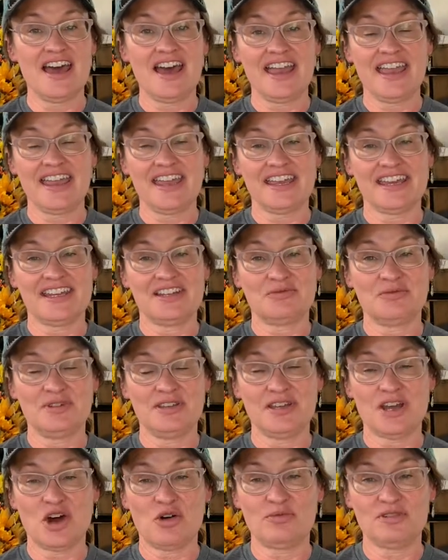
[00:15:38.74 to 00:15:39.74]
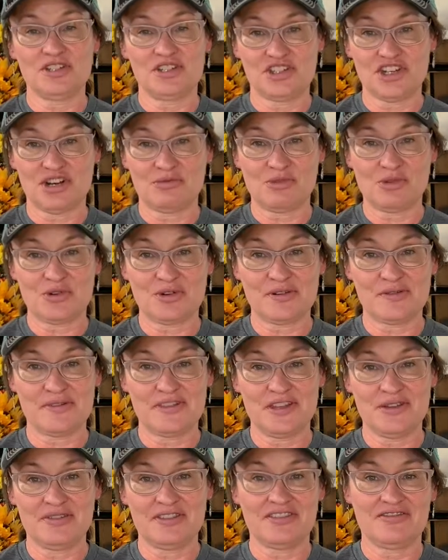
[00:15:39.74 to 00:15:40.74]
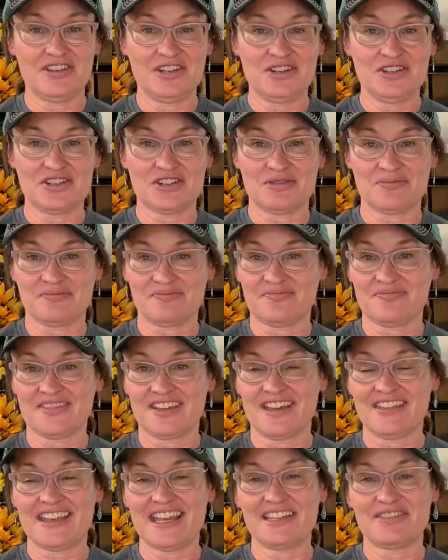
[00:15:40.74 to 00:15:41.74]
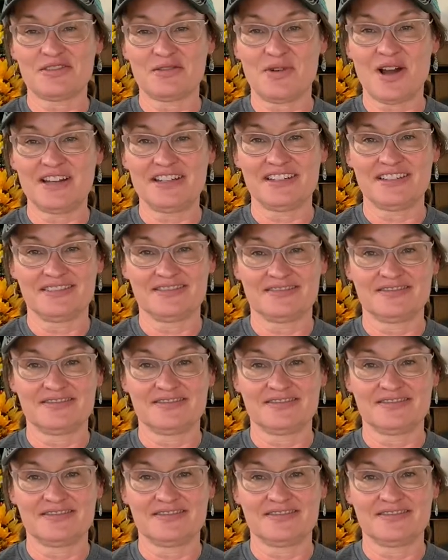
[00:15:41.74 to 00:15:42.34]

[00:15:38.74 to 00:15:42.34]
and we hope to share more with you in the future. Thanks for watching.